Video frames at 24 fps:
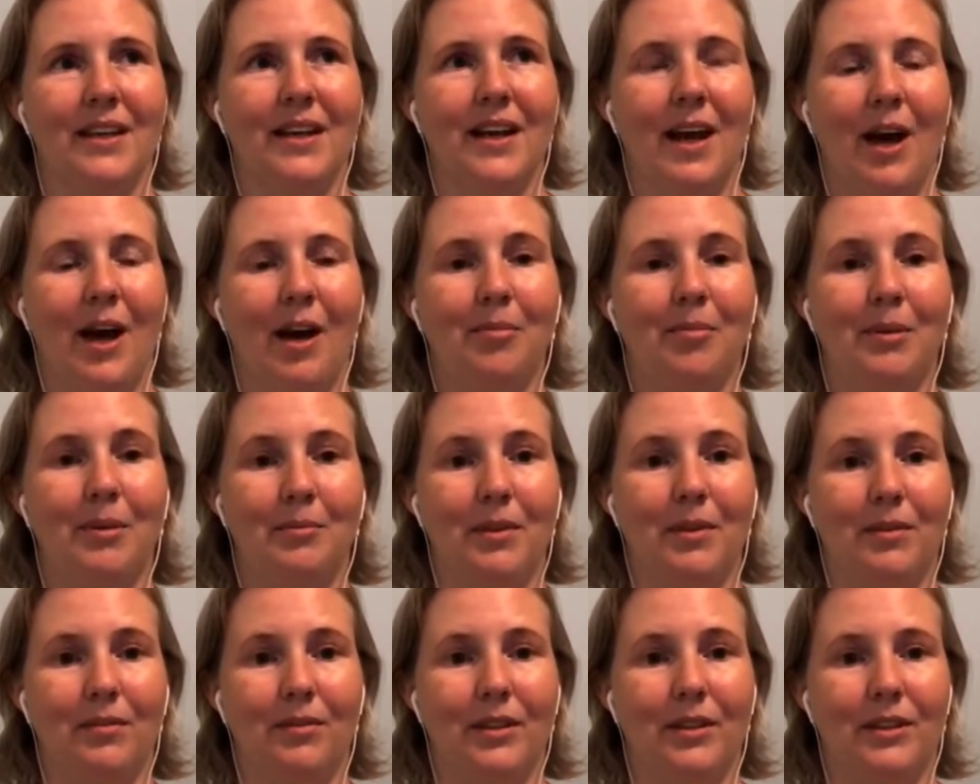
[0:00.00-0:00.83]
helping
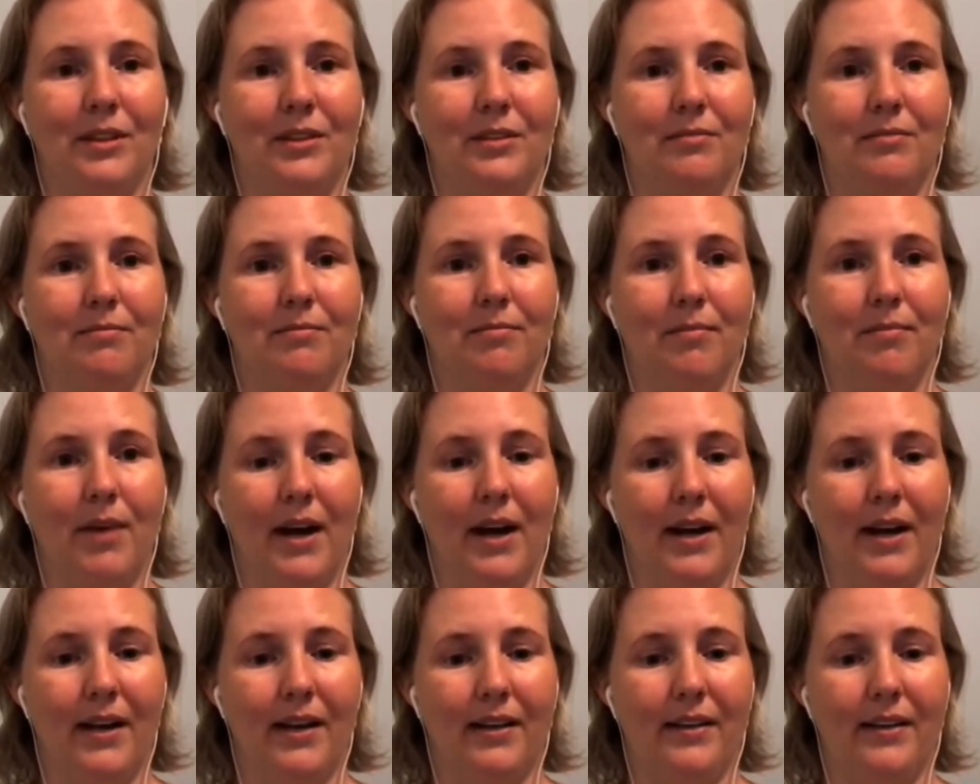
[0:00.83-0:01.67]
me reach
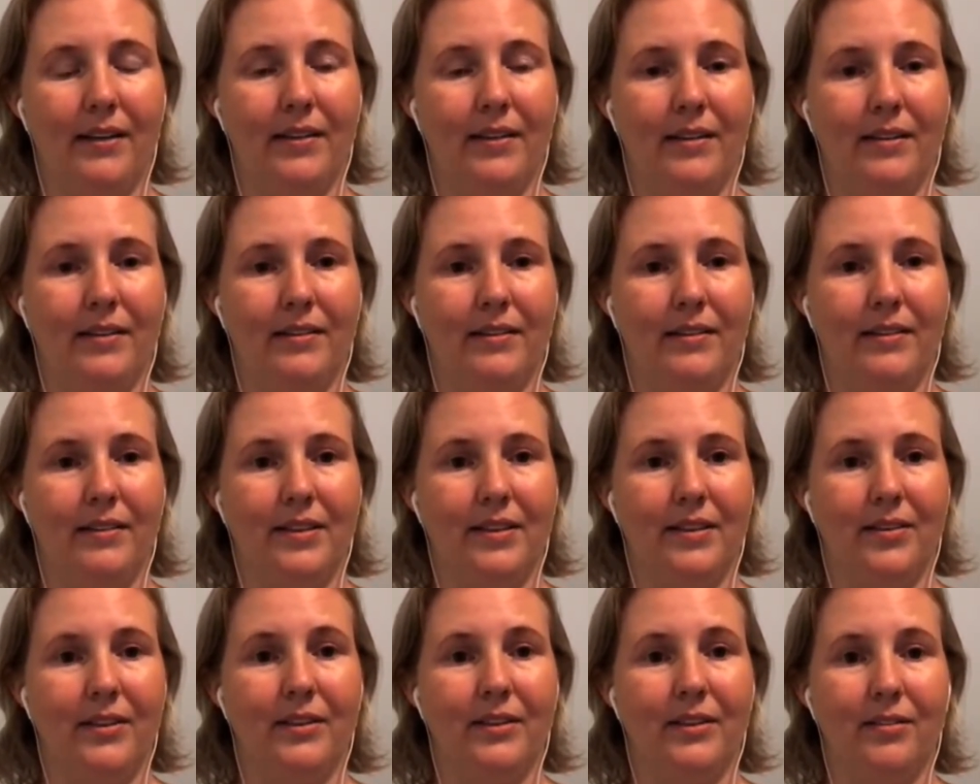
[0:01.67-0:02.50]
my, you
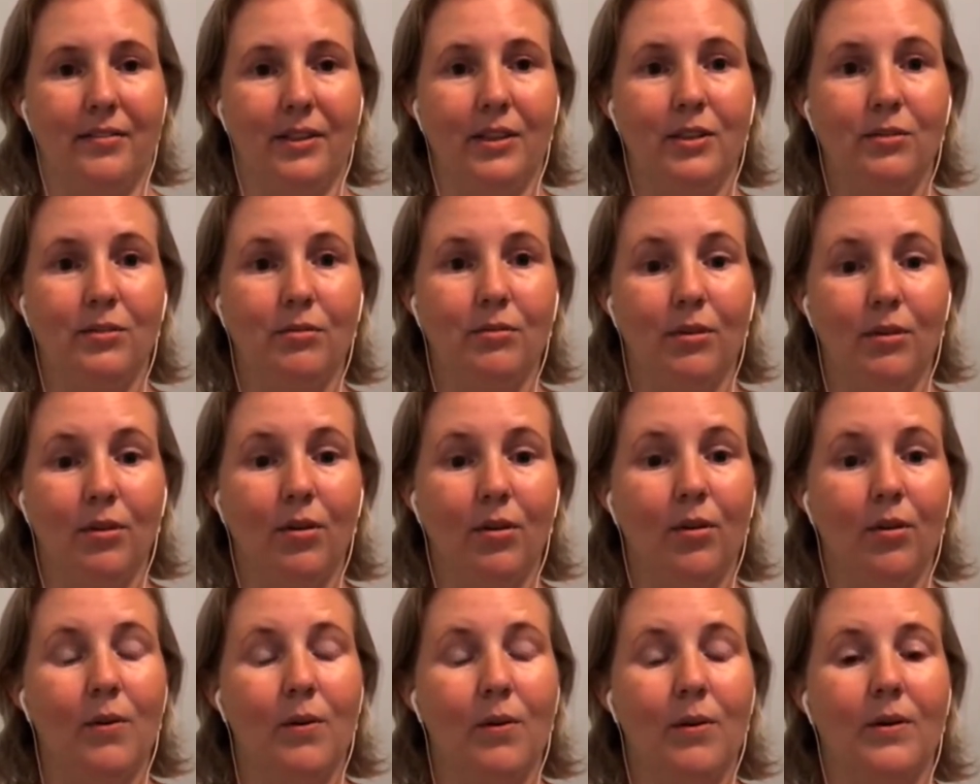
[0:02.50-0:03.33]
know, individual
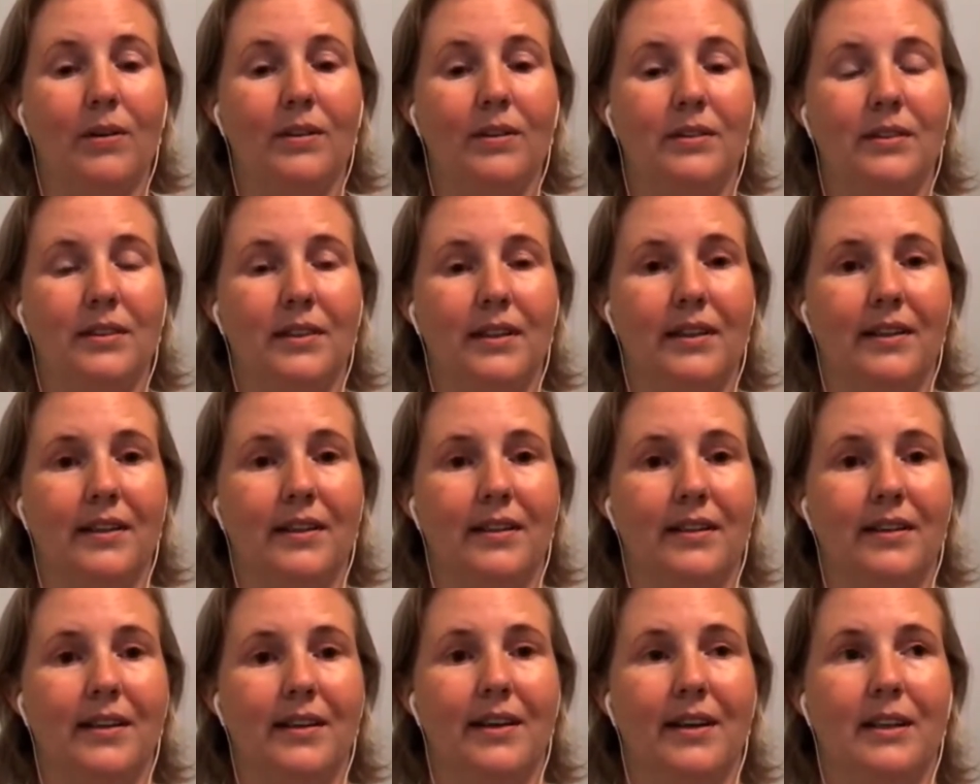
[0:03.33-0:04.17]
goals, and
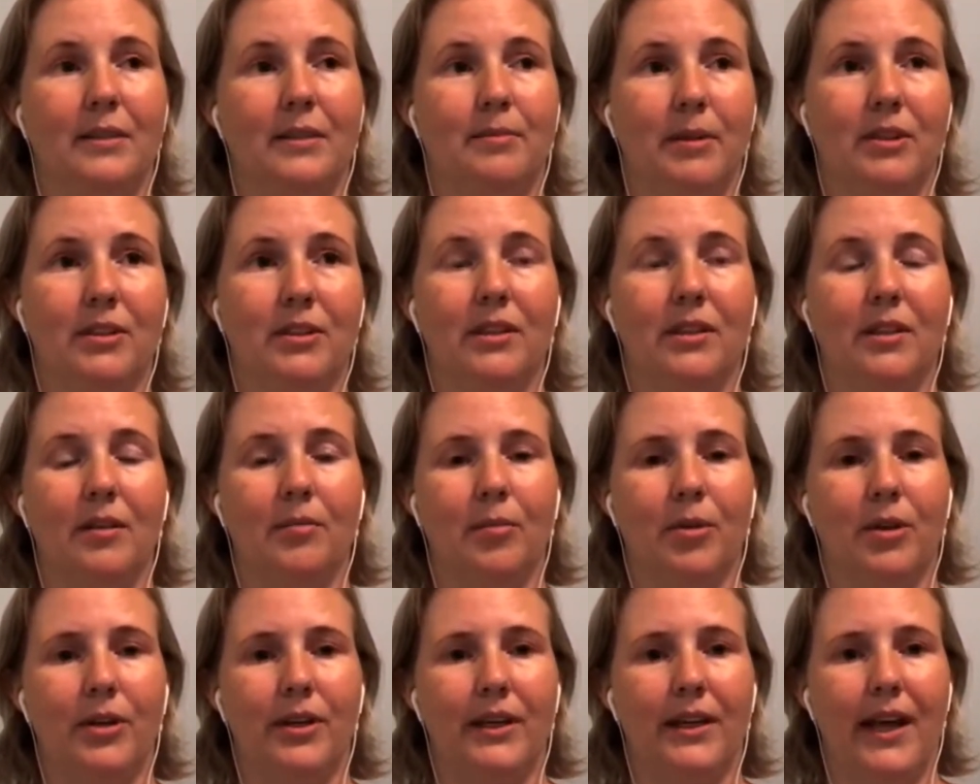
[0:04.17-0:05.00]
especially the
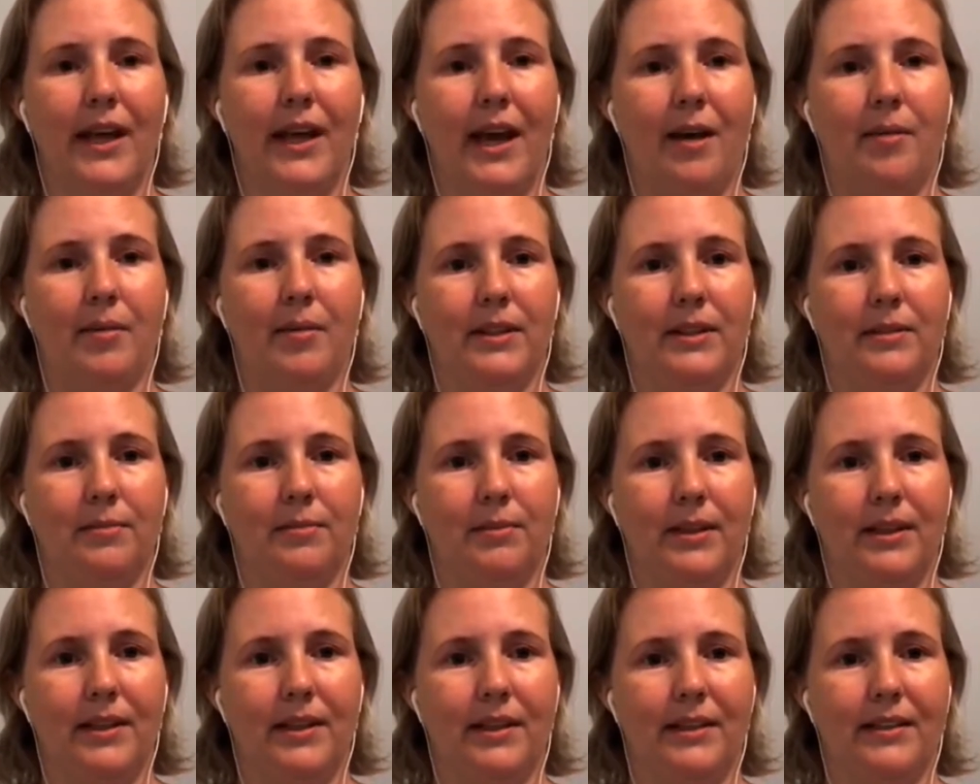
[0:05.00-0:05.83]
morning habits,
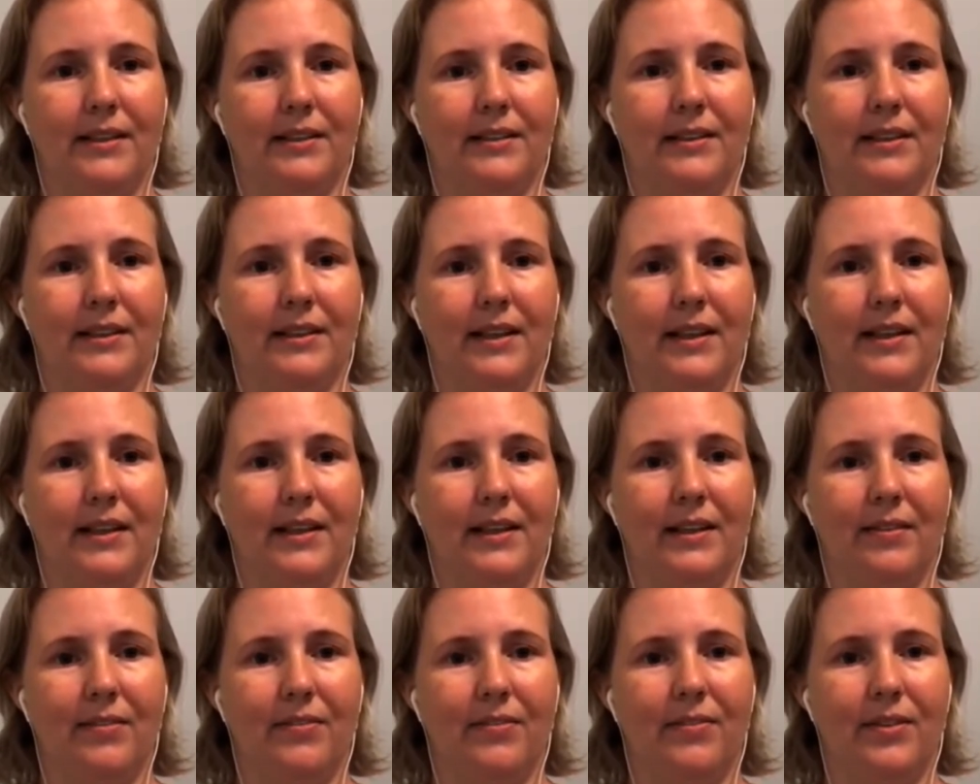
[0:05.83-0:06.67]
because like
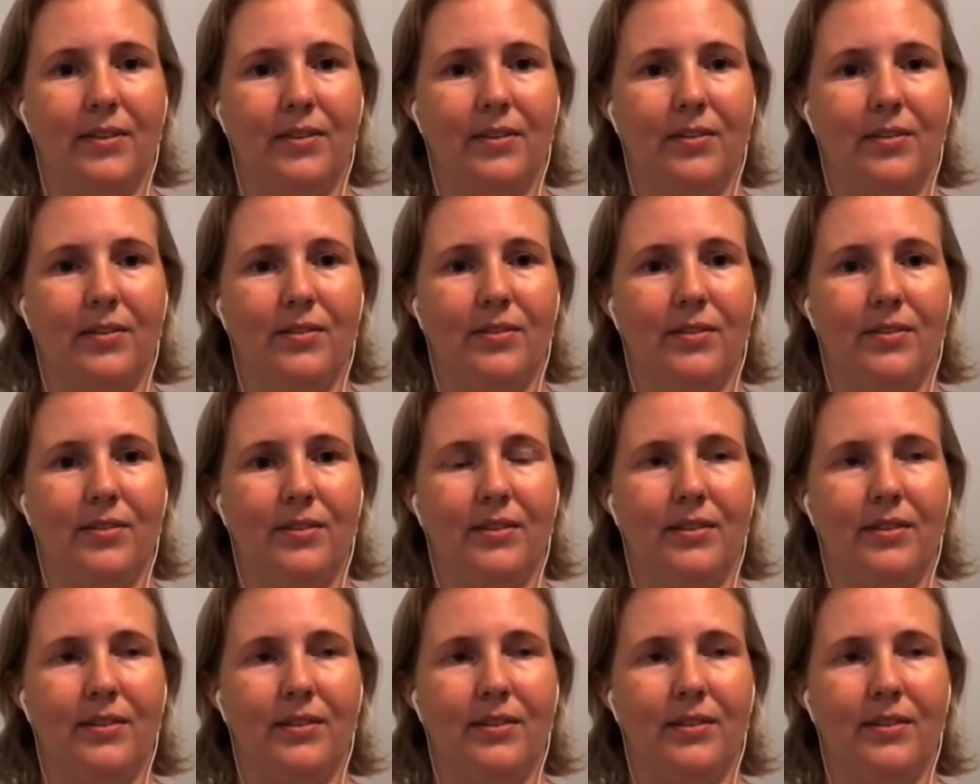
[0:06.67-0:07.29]
if you